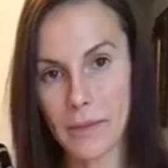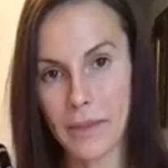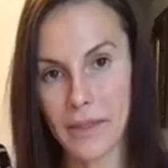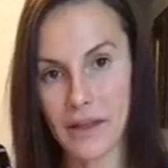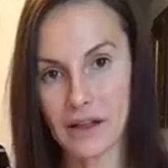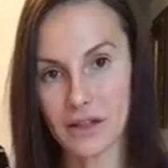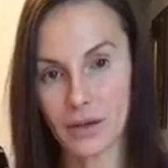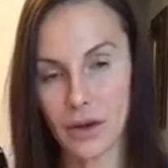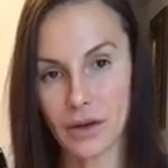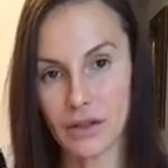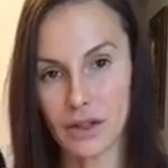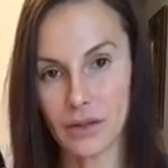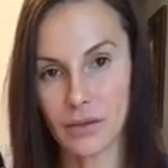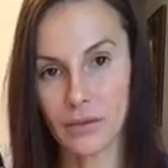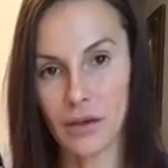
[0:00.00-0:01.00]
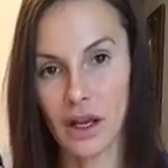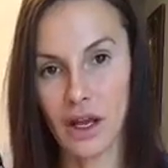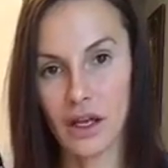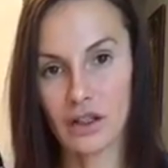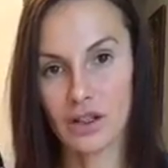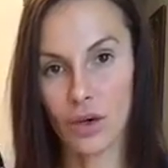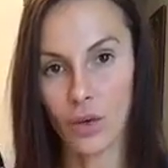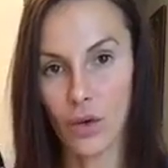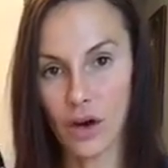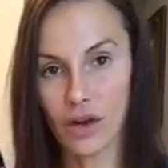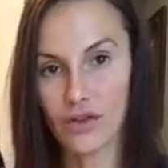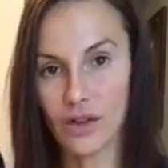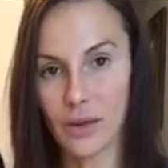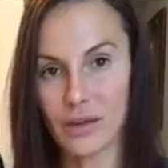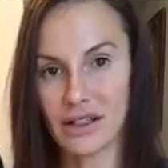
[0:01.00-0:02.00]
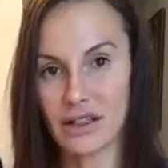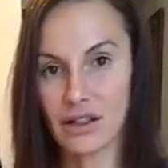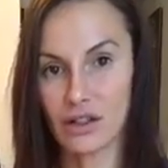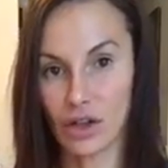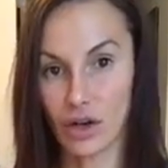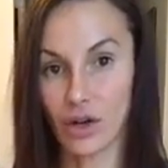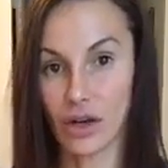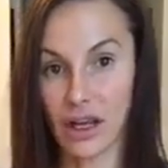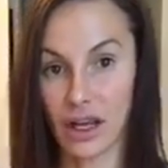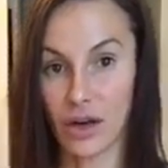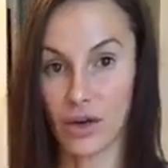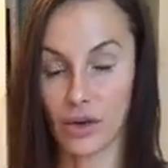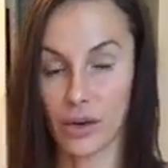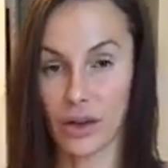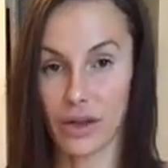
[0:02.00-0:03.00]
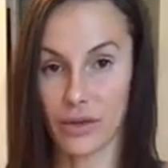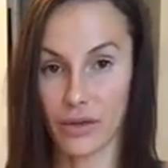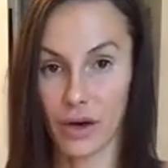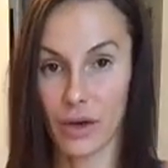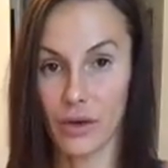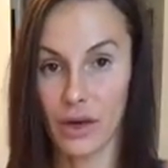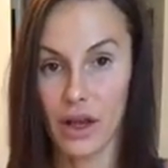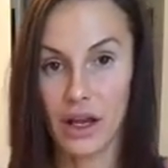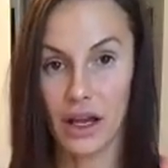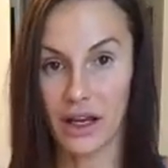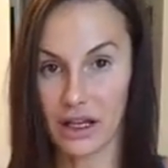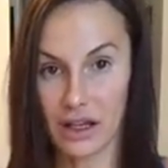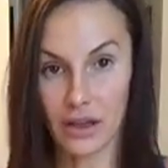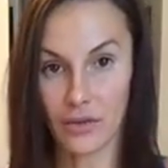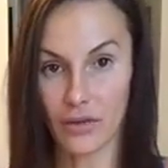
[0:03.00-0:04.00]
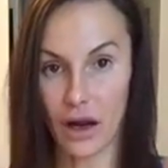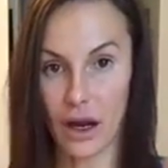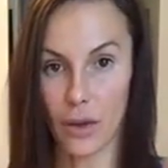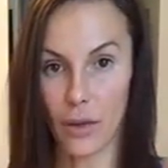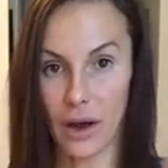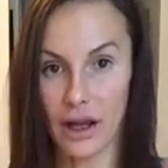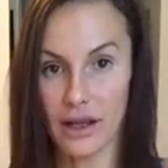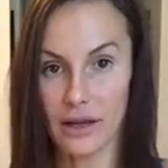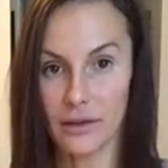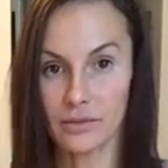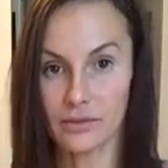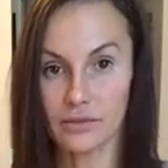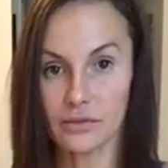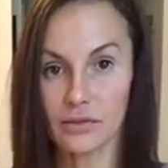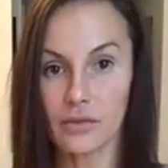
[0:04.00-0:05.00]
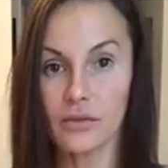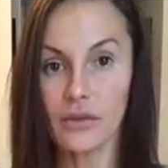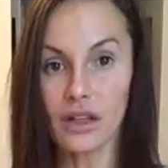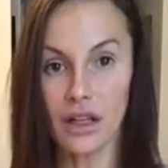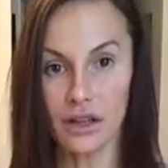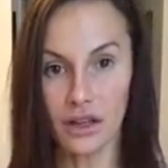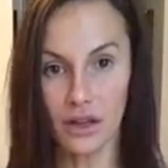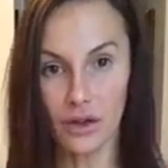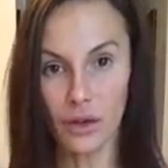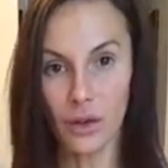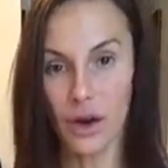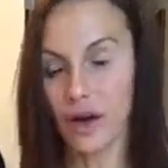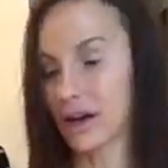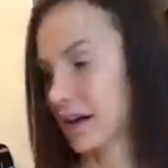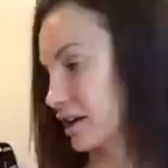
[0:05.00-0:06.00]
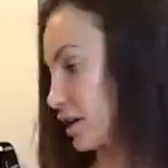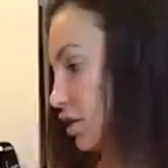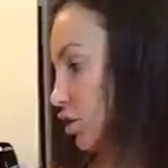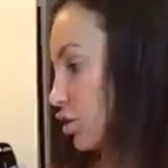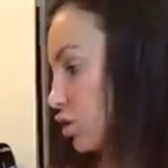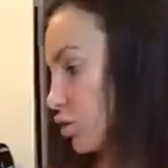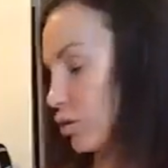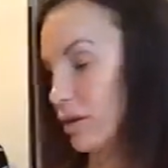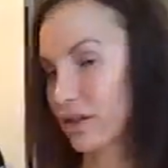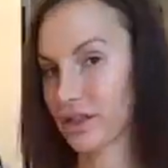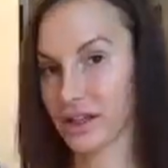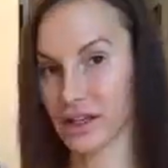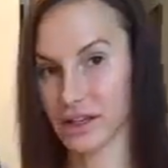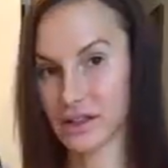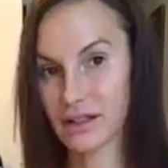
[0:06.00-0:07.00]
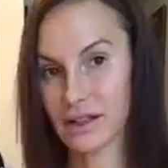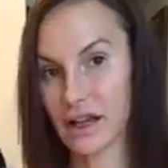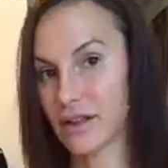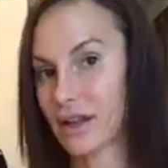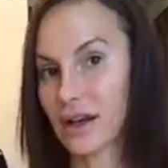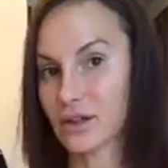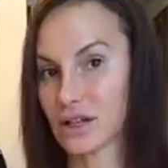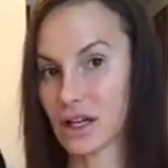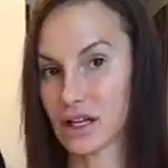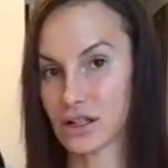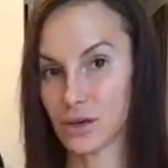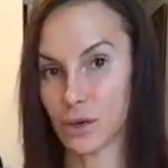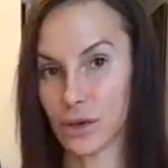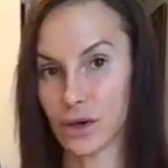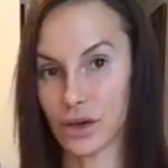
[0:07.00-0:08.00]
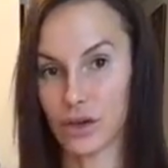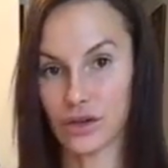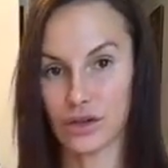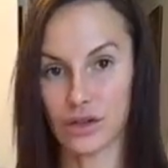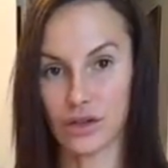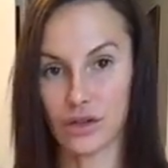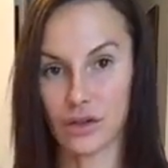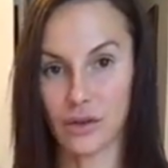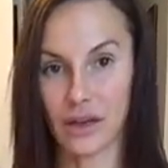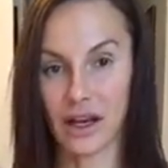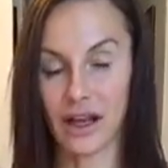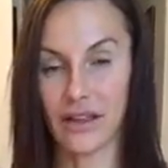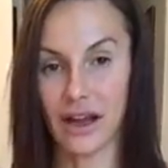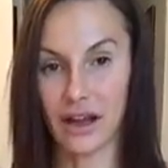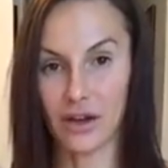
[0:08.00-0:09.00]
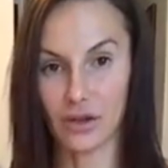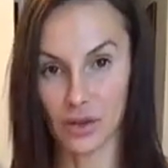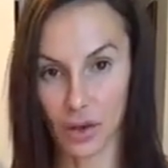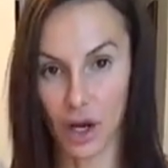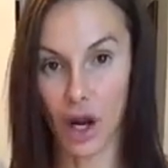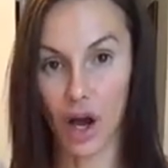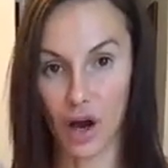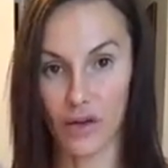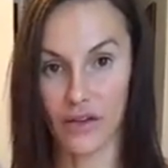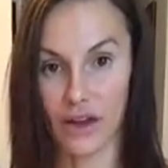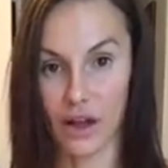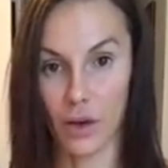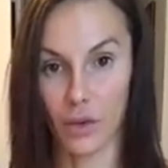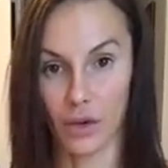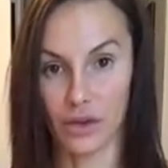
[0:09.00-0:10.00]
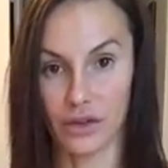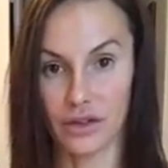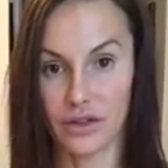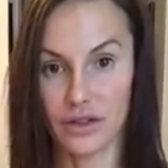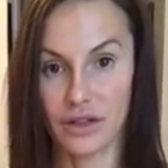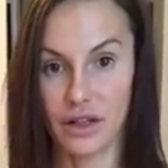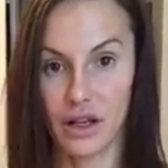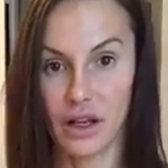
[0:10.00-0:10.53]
That's what I'll do. So one of them is to cook it all the way through and eat them right away, and the other one I can cook with this, and then I'll take it to work or do something like that, and I'll do a lot of it at once.